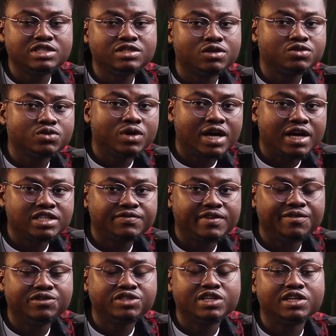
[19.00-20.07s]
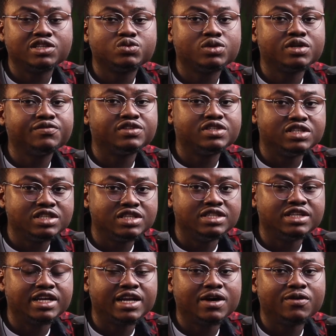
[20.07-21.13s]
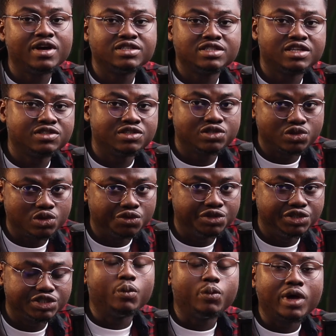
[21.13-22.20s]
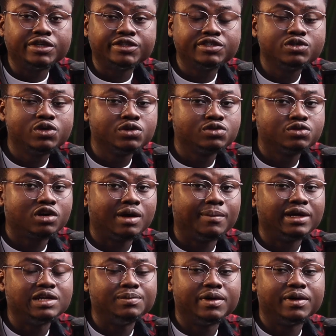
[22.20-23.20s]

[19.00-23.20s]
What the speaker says: This also has 512 gig internal SSD storage. We're actually going to talk about the